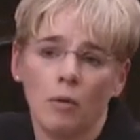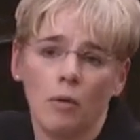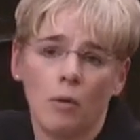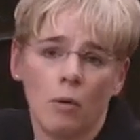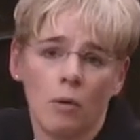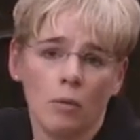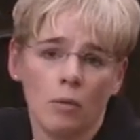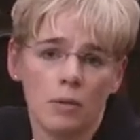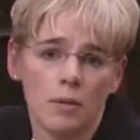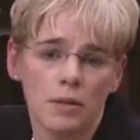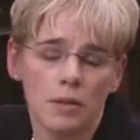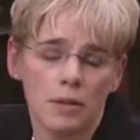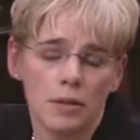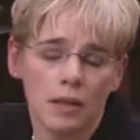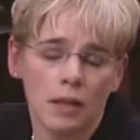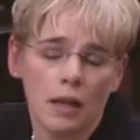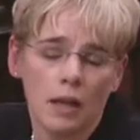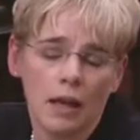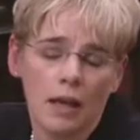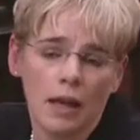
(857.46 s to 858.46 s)
goals.
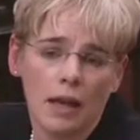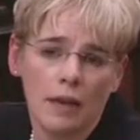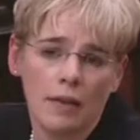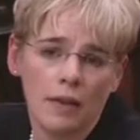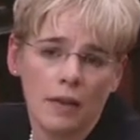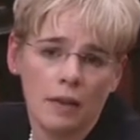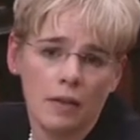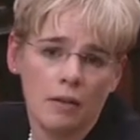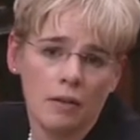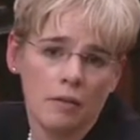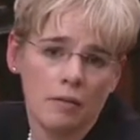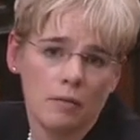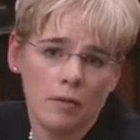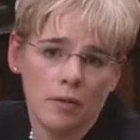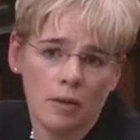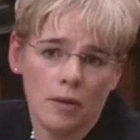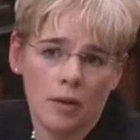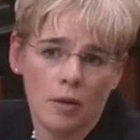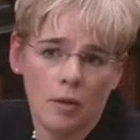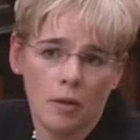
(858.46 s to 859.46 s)
And then
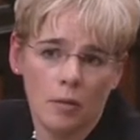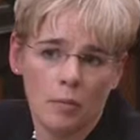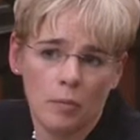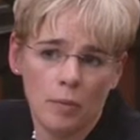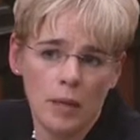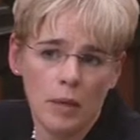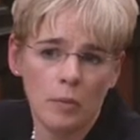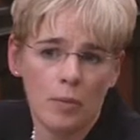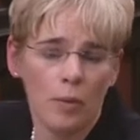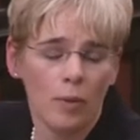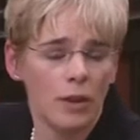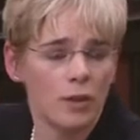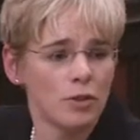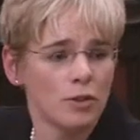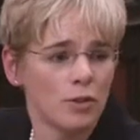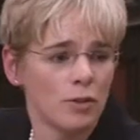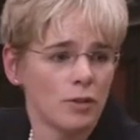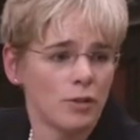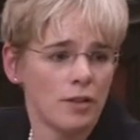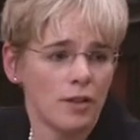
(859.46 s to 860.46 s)
the people
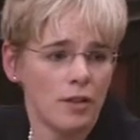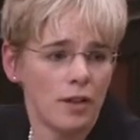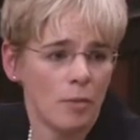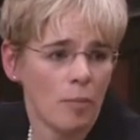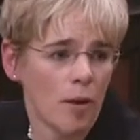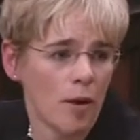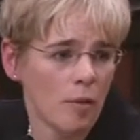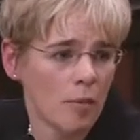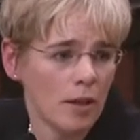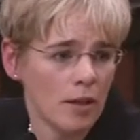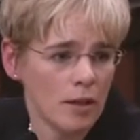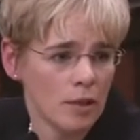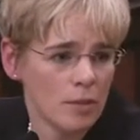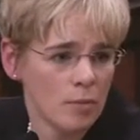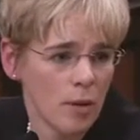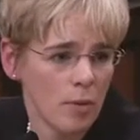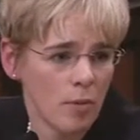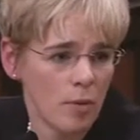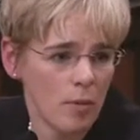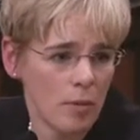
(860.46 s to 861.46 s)
internal to the department is
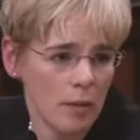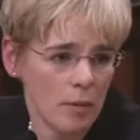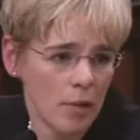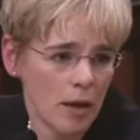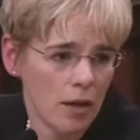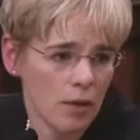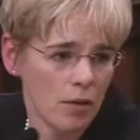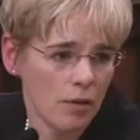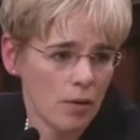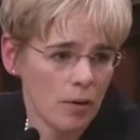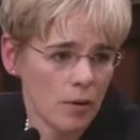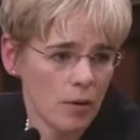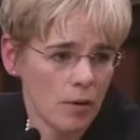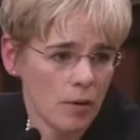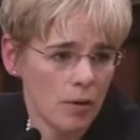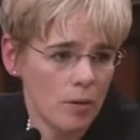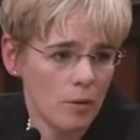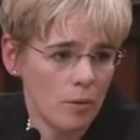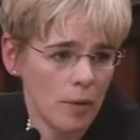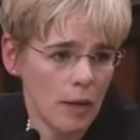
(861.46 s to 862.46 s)
probably my
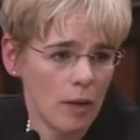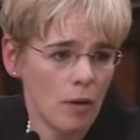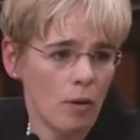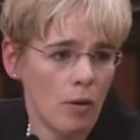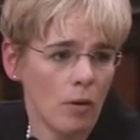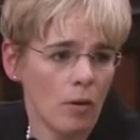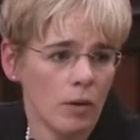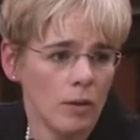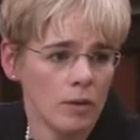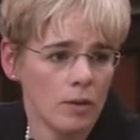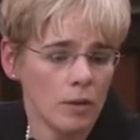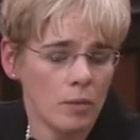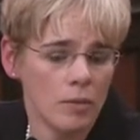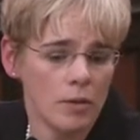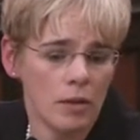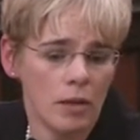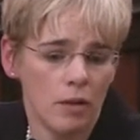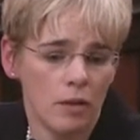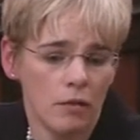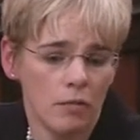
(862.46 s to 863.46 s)
third big goal in
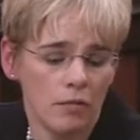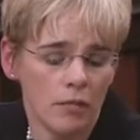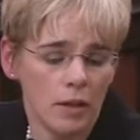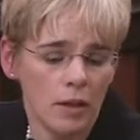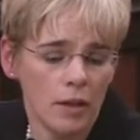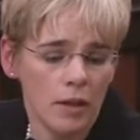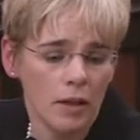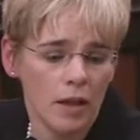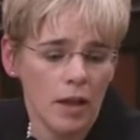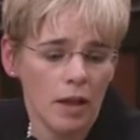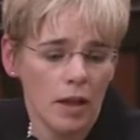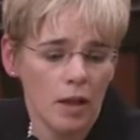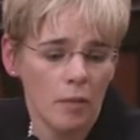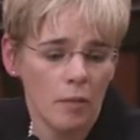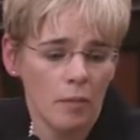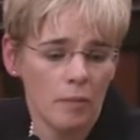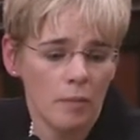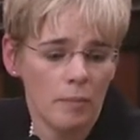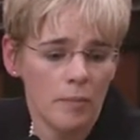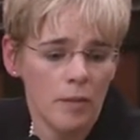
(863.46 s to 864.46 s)
terms of
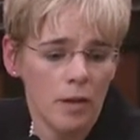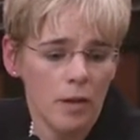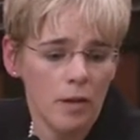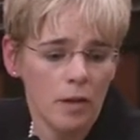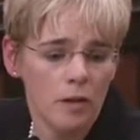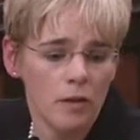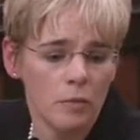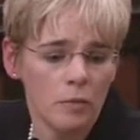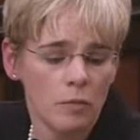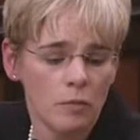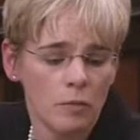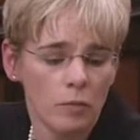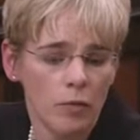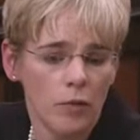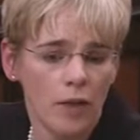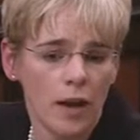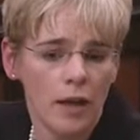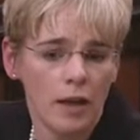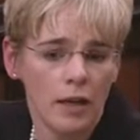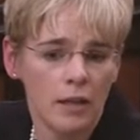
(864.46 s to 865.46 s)

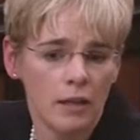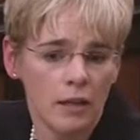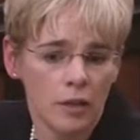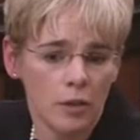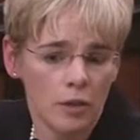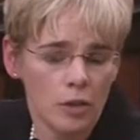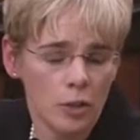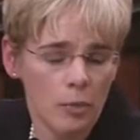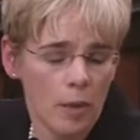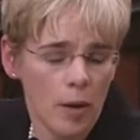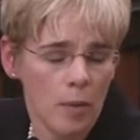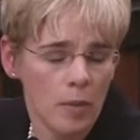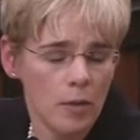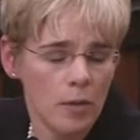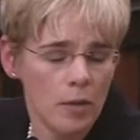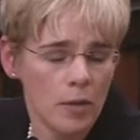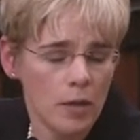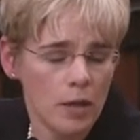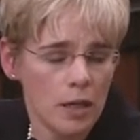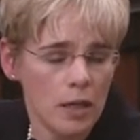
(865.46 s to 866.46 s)
providing leadership
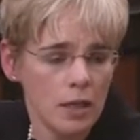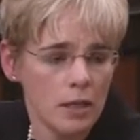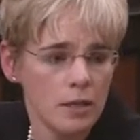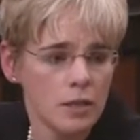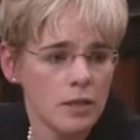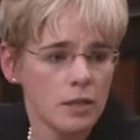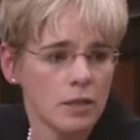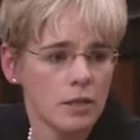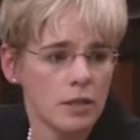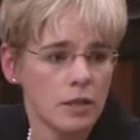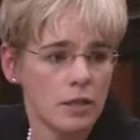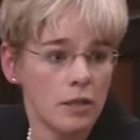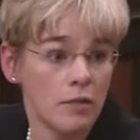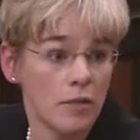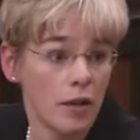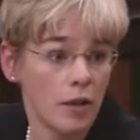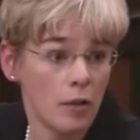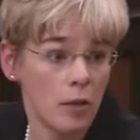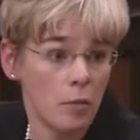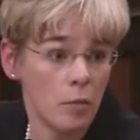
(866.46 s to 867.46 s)
opportunities to
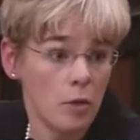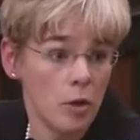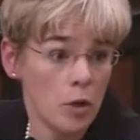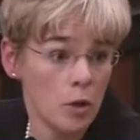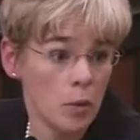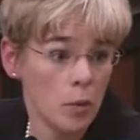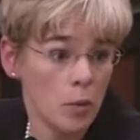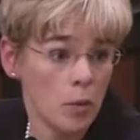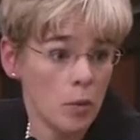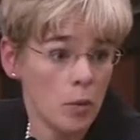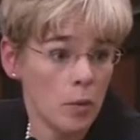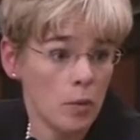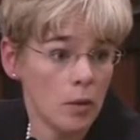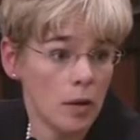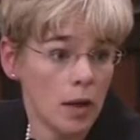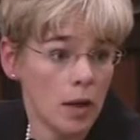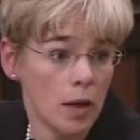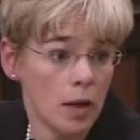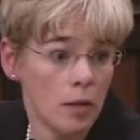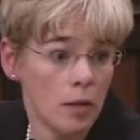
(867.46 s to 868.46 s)
develop new